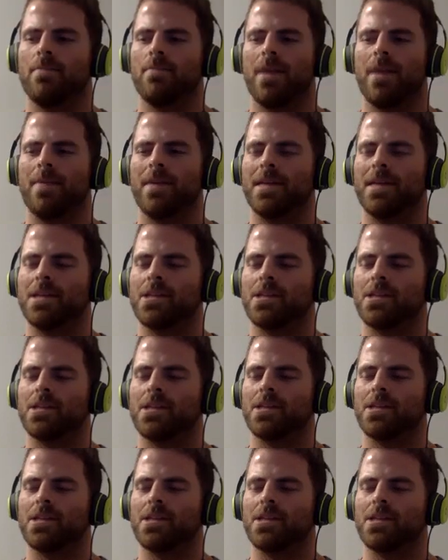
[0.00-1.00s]
maybe
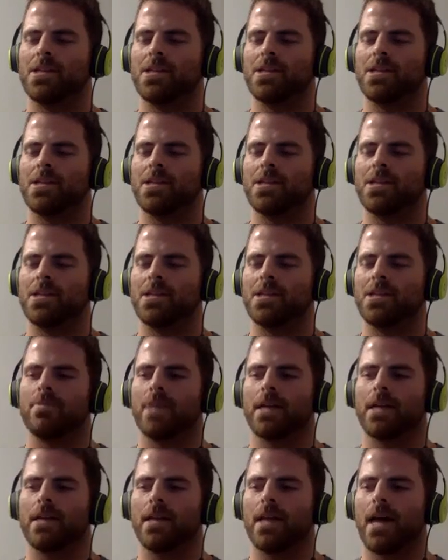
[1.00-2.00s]
it's
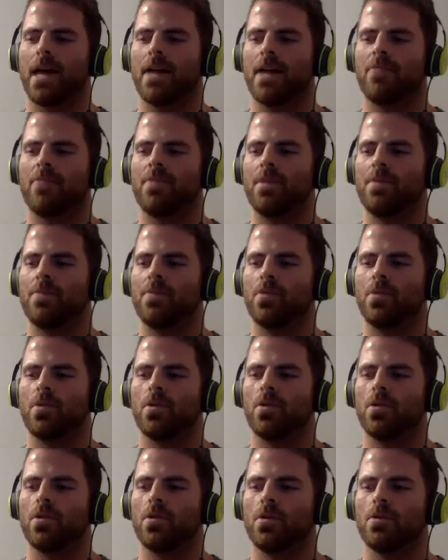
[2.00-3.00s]
like, a lot of
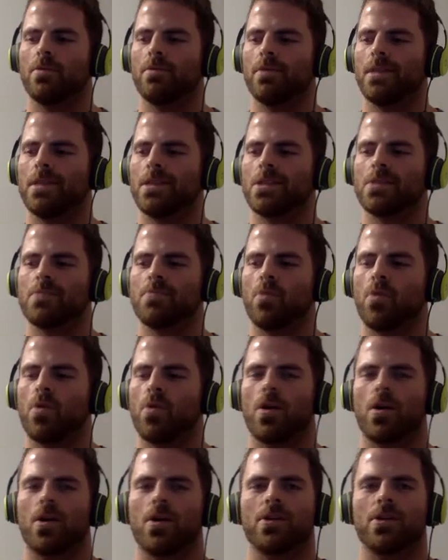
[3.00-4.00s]
people in
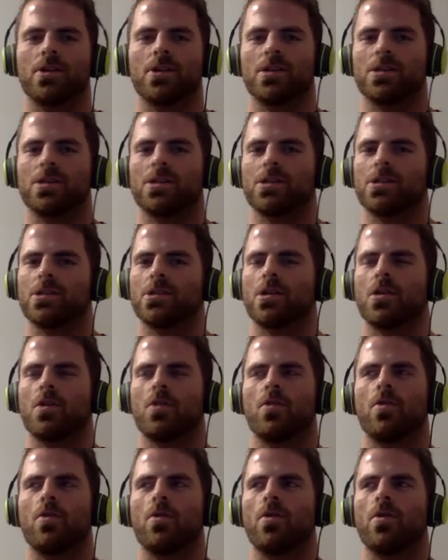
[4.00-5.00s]
sport are just
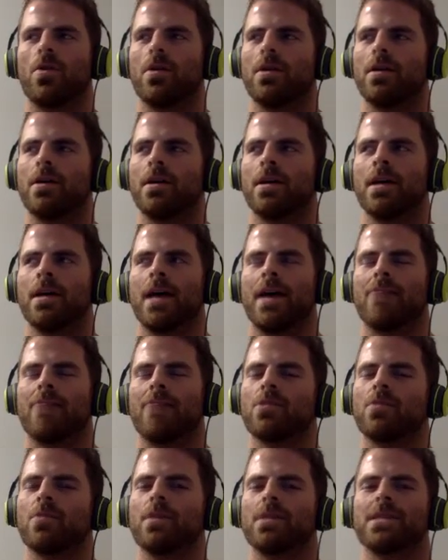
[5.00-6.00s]
have
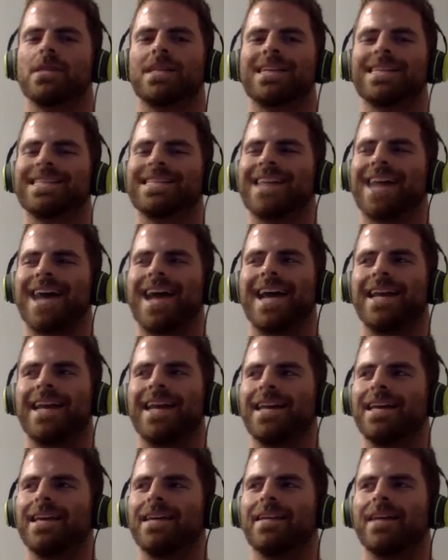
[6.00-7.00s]
so much
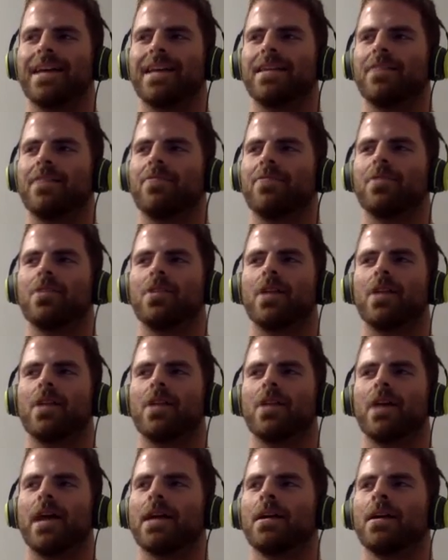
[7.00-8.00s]
anxiety. Like they feel
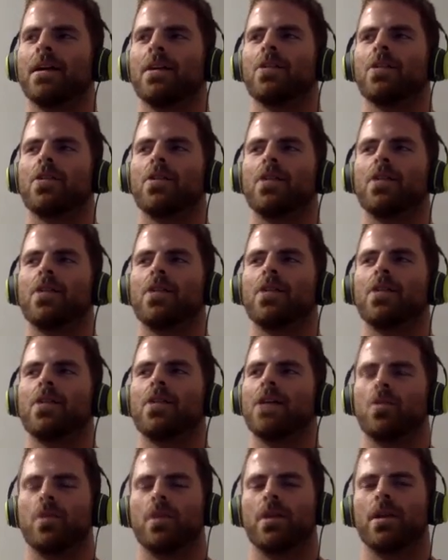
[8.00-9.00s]
like they're not
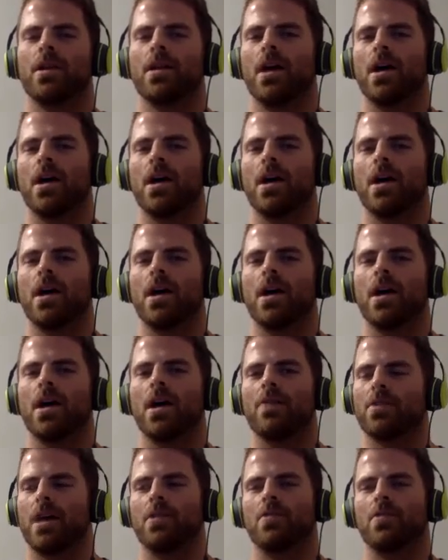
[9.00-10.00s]
doing enough.
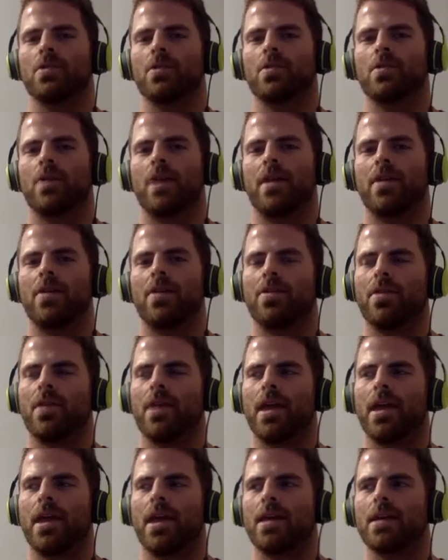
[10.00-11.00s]
They're not doing the right
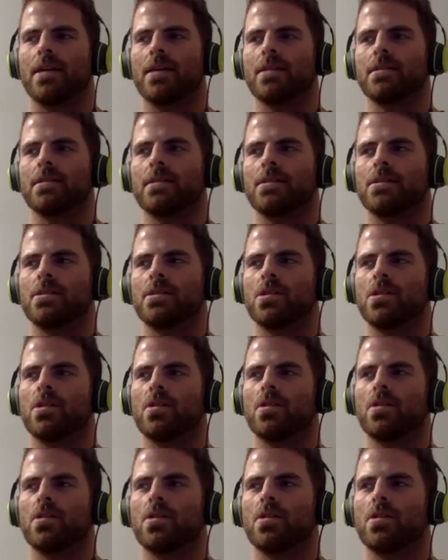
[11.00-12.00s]
things. And
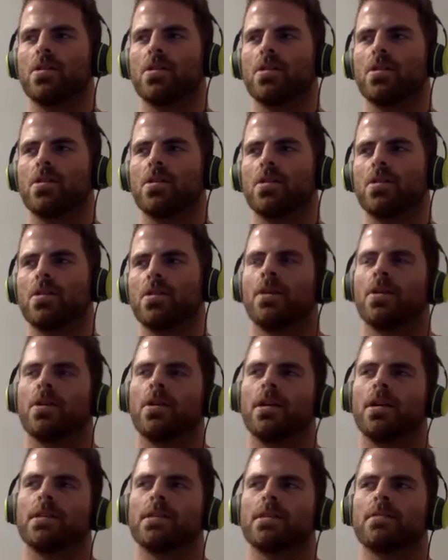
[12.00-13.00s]
so like
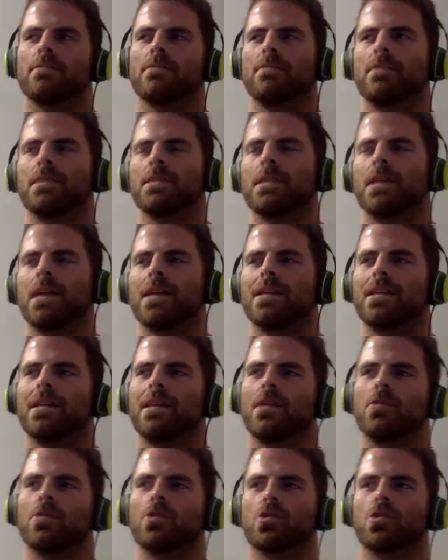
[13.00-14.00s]
it's not that
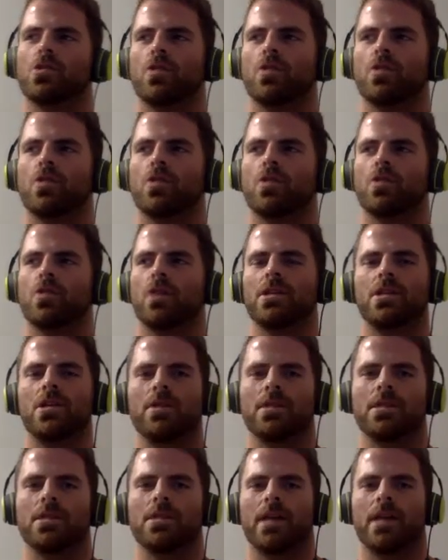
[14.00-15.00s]
they don't trust
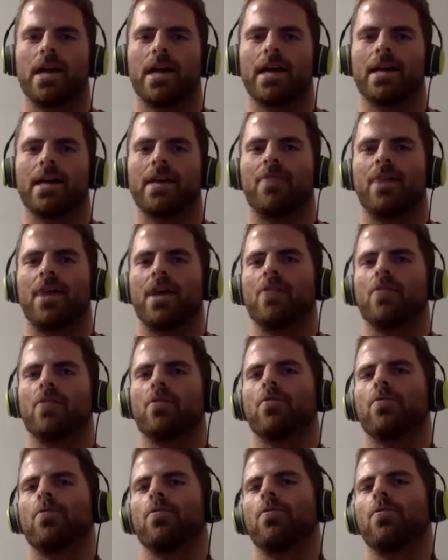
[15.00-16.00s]
you. It's like, if I
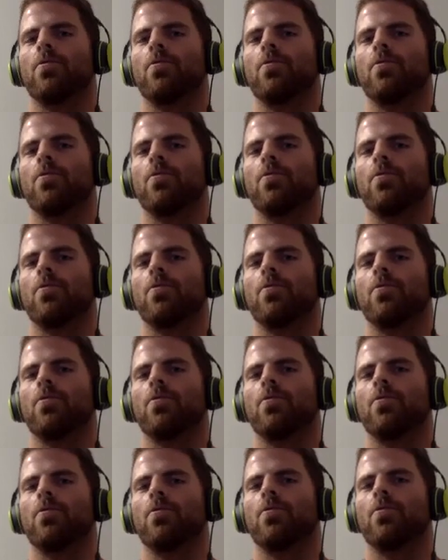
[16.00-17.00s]
don't
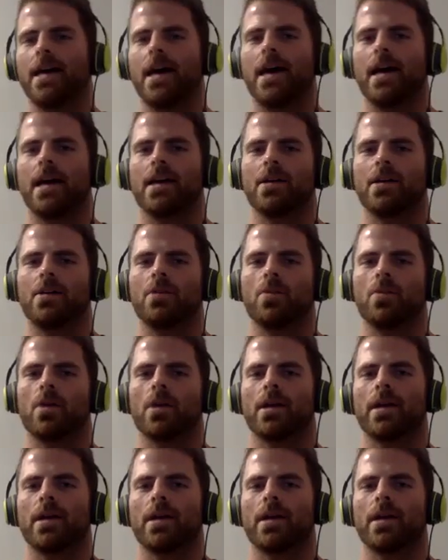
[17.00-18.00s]
feel like I got a
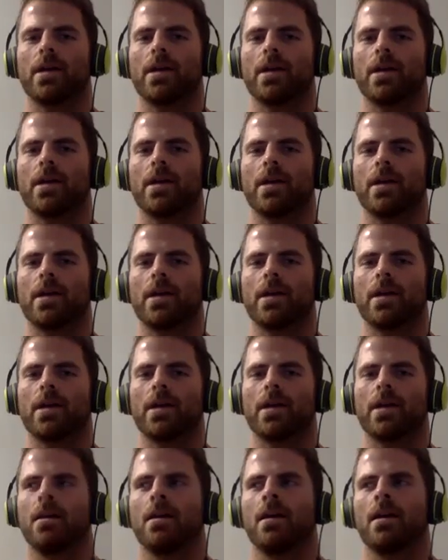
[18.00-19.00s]
good workout
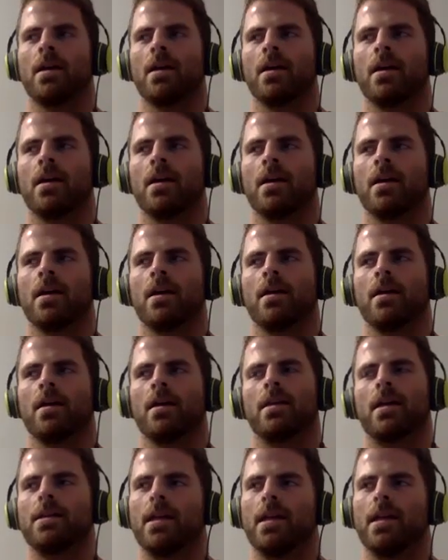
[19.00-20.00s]
and then
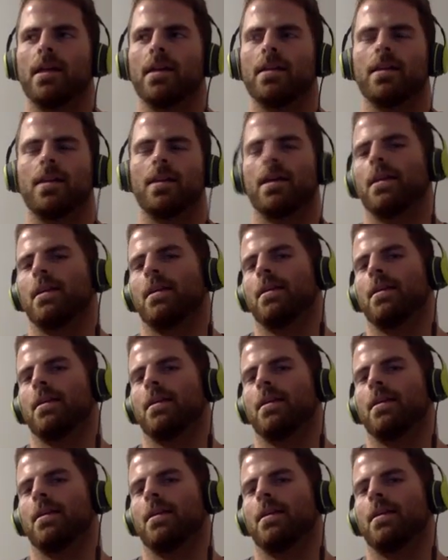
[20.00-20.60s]
I didn't,